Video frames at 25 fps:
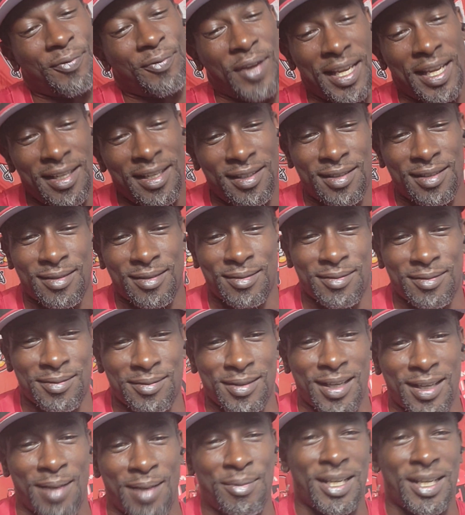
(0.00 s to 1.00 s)
Face.
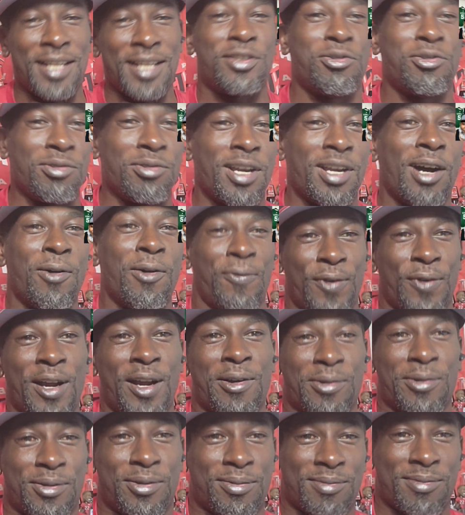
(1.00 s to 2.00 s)
I'm gonna let you go
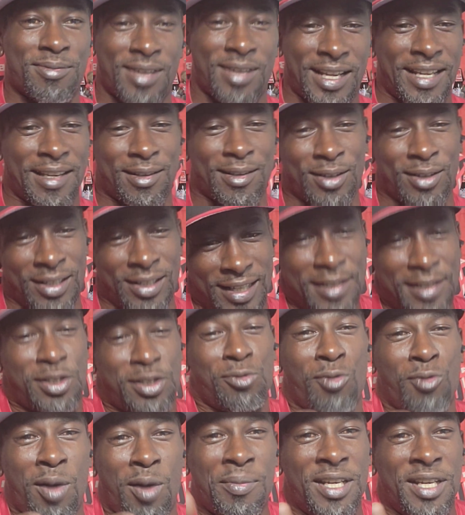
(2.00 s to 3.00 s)
first. Like unless
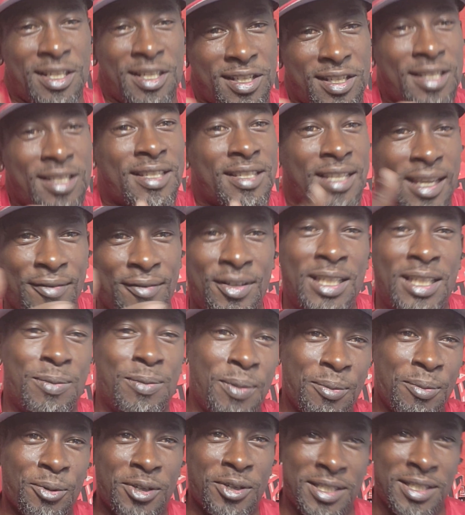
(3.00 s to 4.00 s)
you want me to just give these
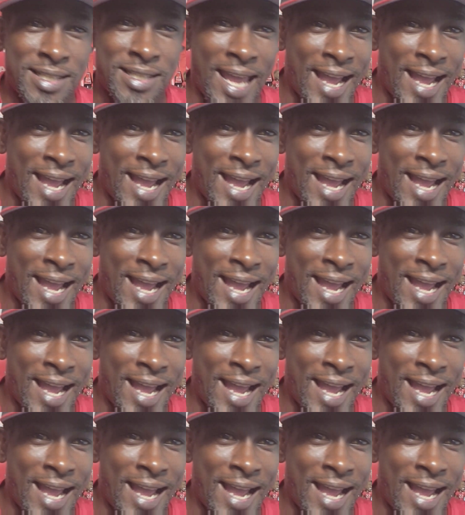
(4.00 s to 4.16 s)
people the